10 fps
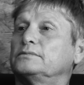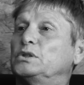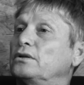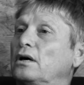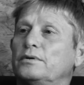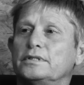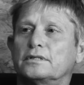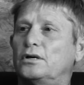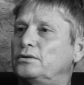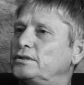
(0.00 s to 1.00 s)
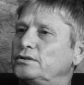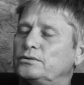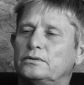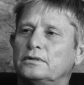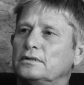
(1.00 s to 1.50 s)
You can always go
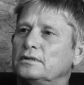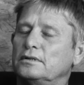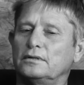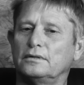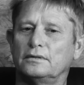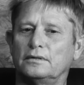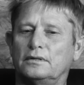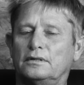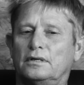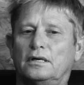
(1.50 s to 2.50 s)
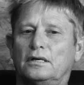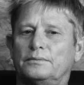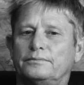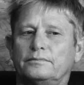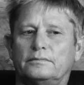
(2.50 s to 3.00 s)
do,
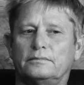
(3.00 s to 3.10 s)
um,